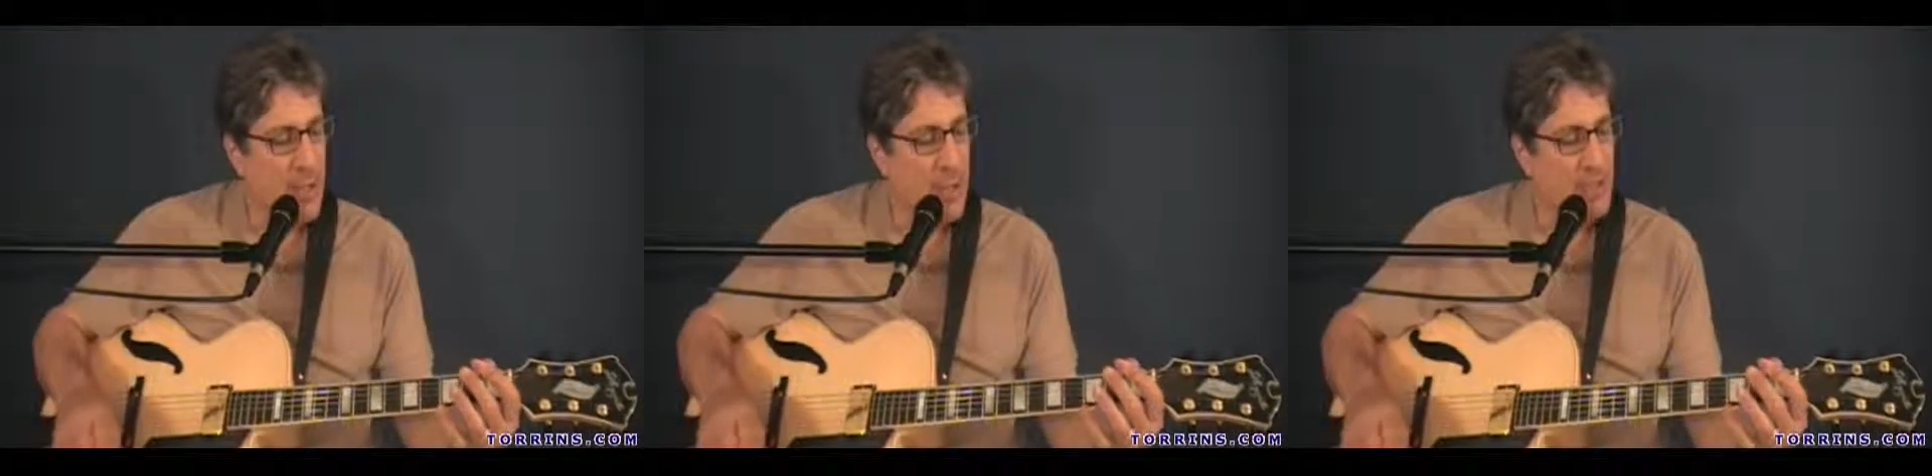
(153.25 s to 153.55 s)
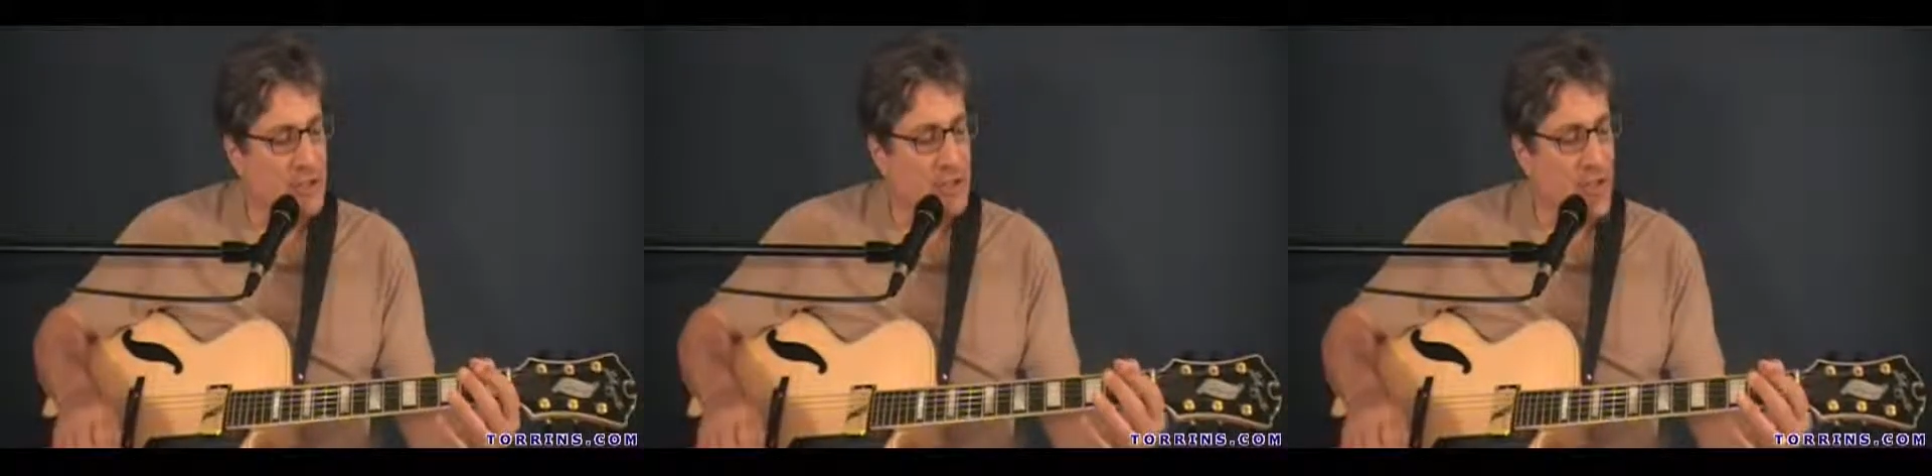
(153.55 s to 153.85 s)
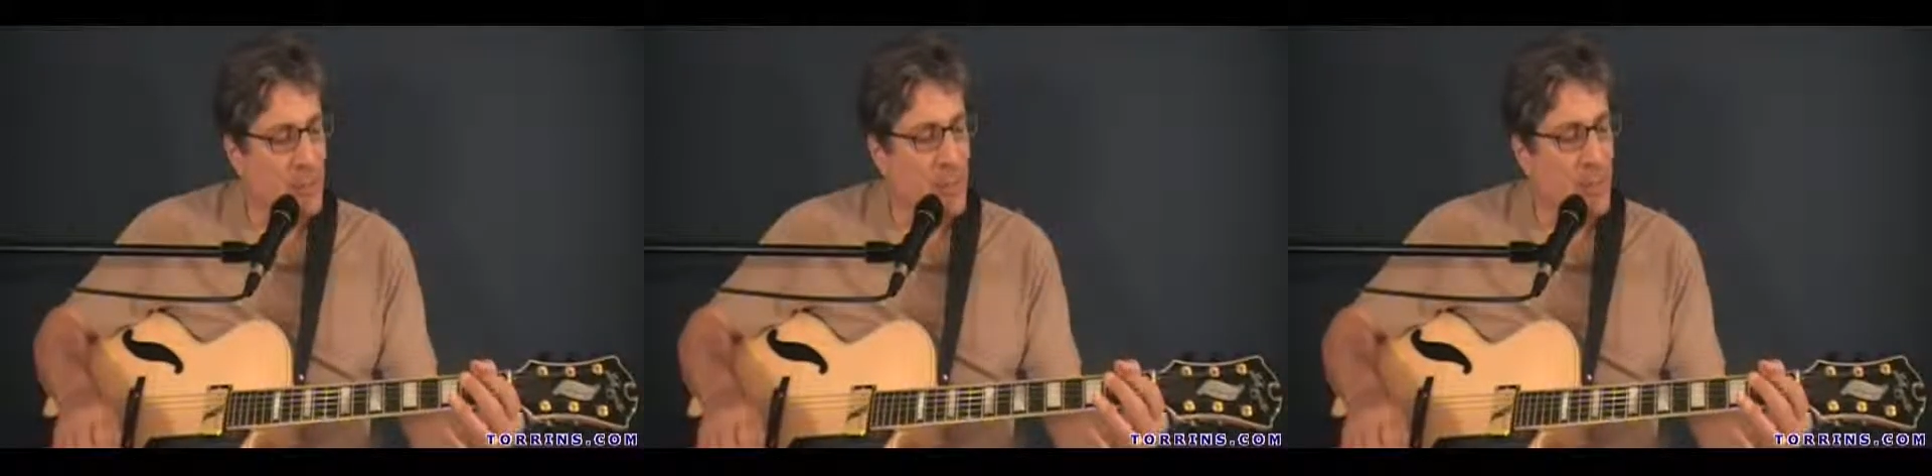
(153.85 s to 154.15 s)
But
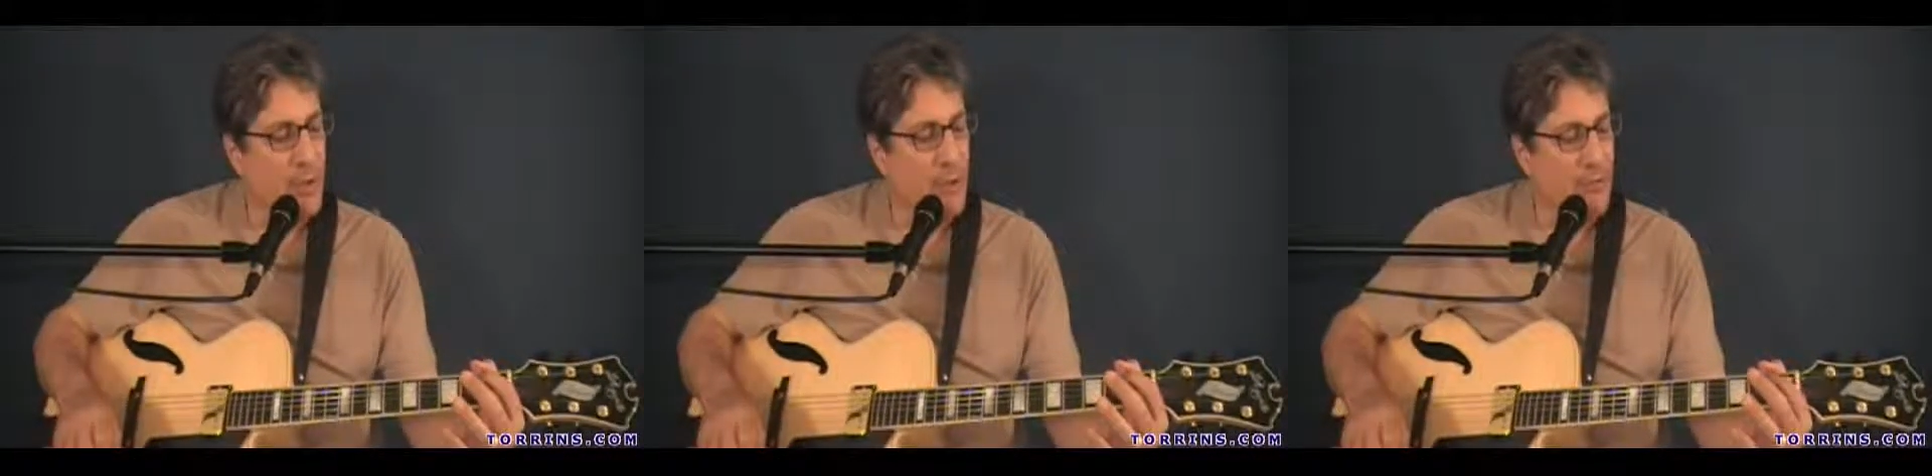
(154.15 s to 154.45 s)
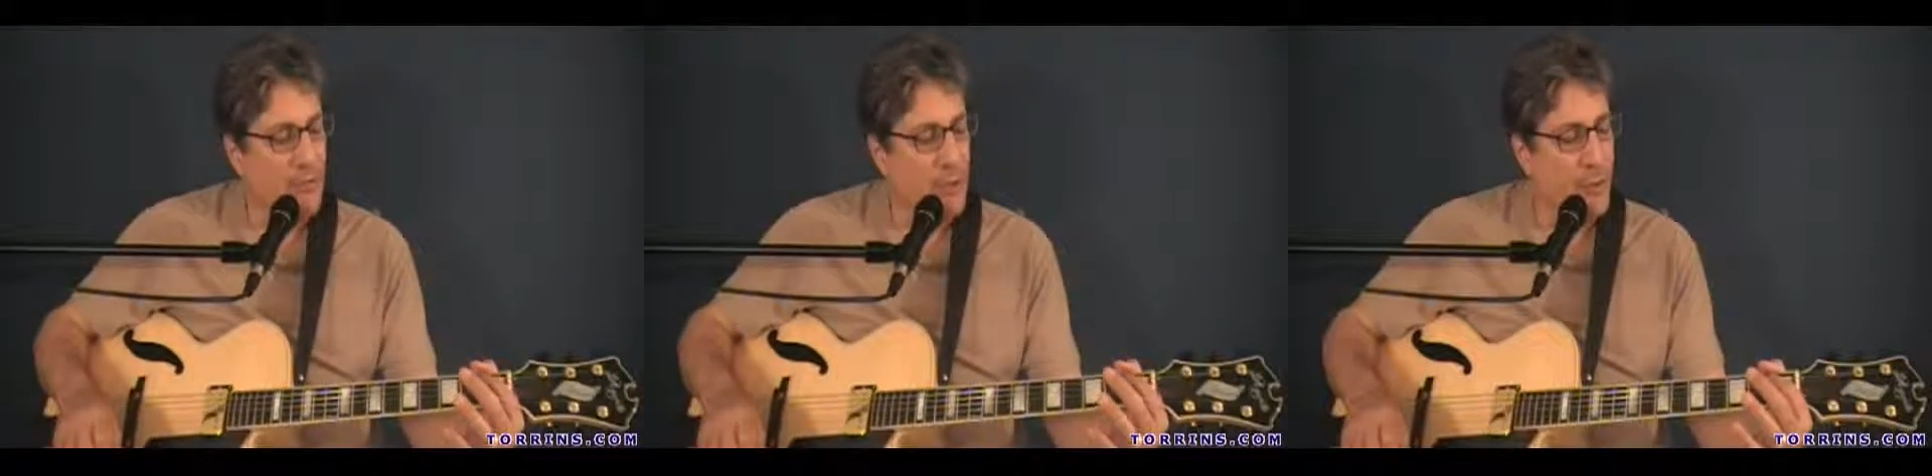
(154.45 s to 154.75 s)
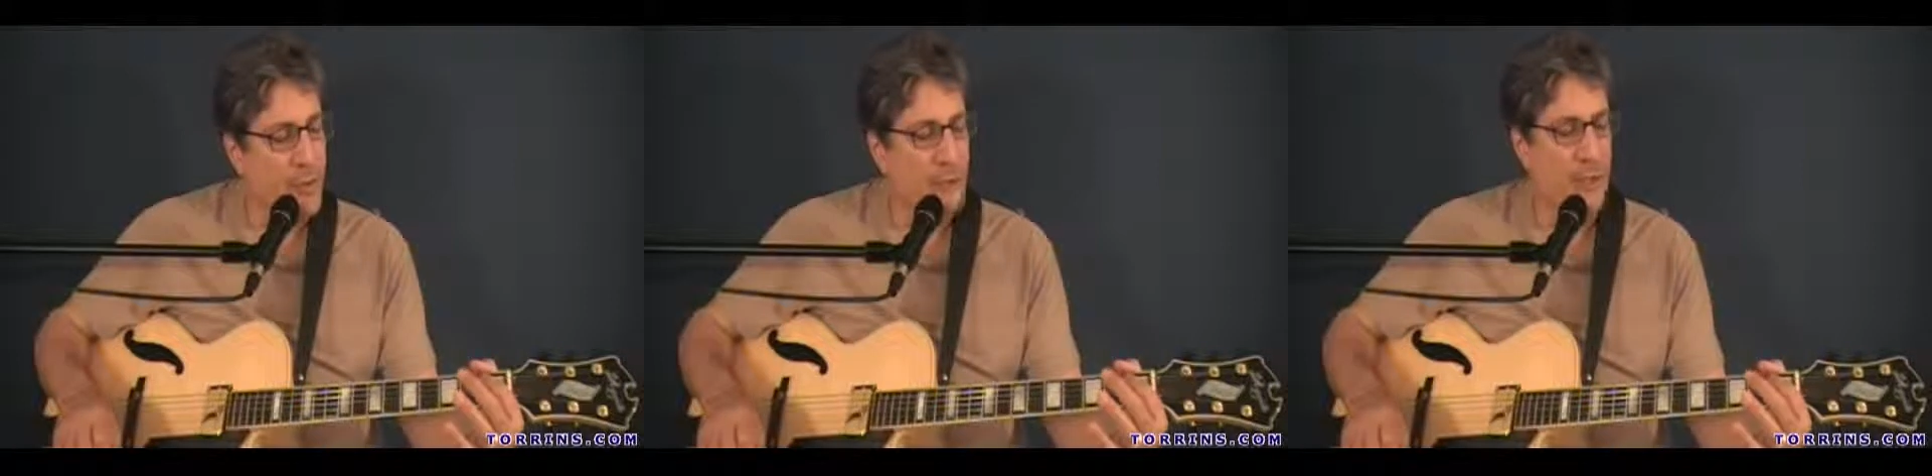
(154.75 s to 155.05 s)
instead of putting our
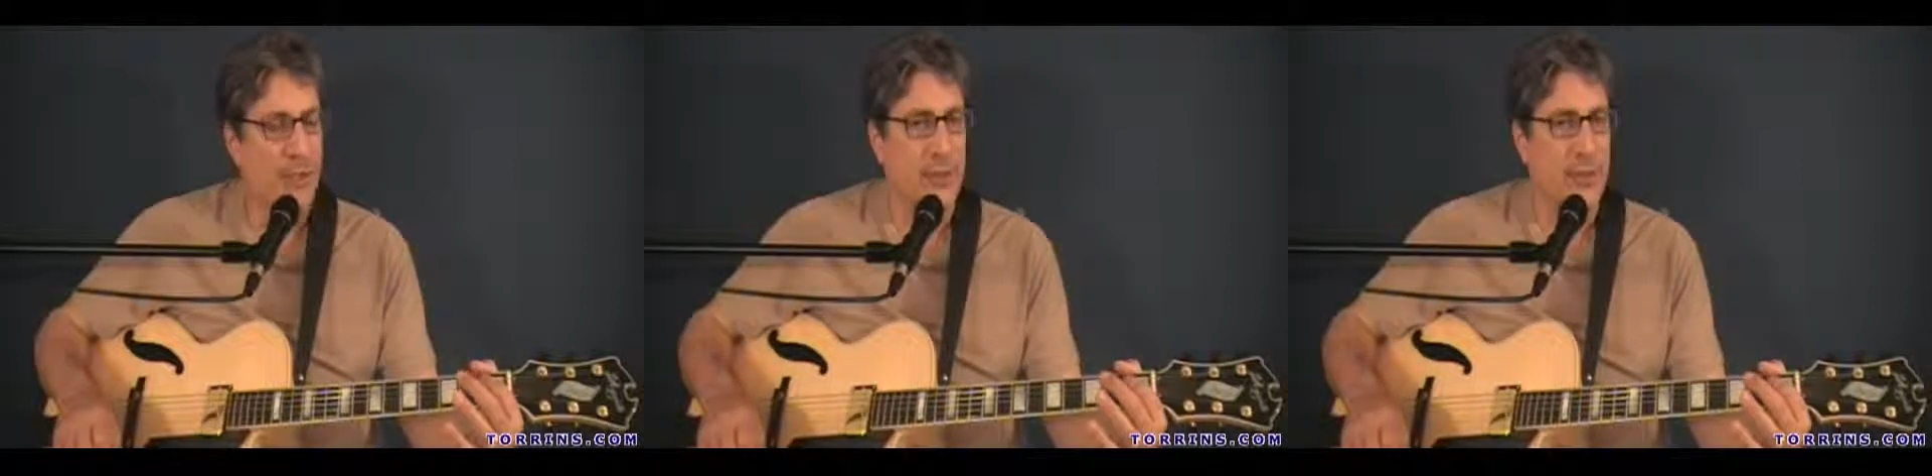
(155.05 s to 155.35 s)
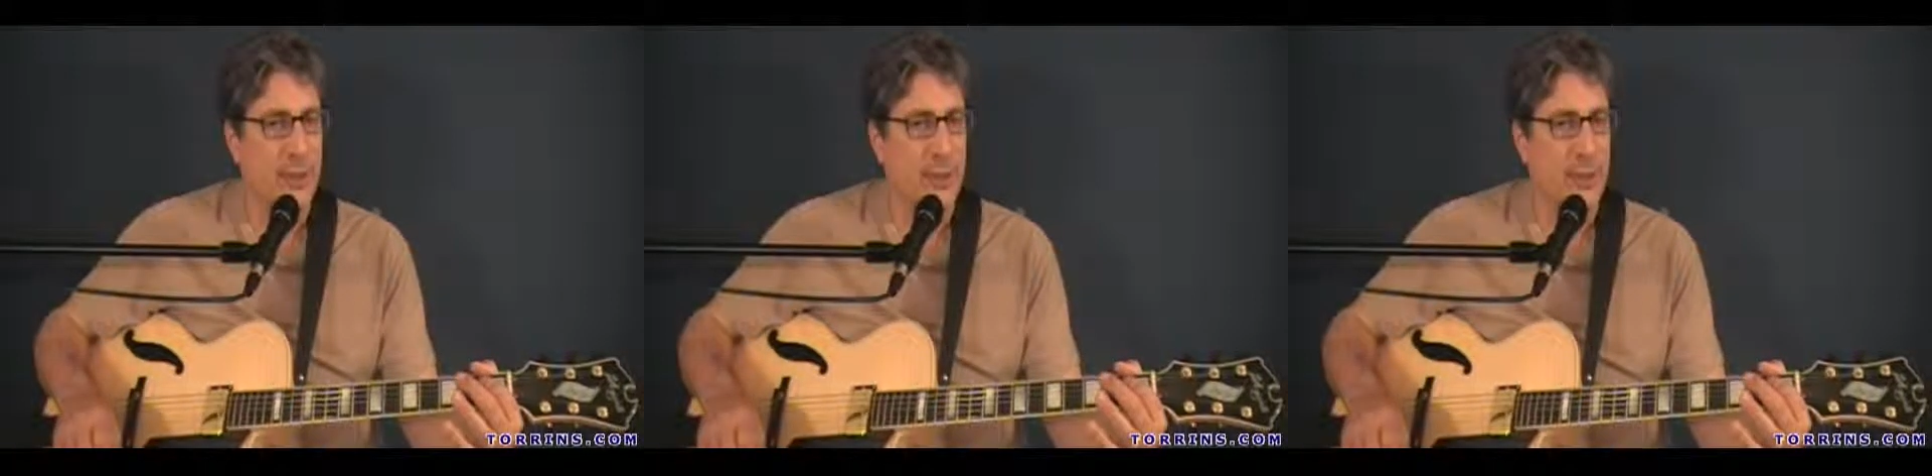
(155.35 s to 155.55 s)
first finger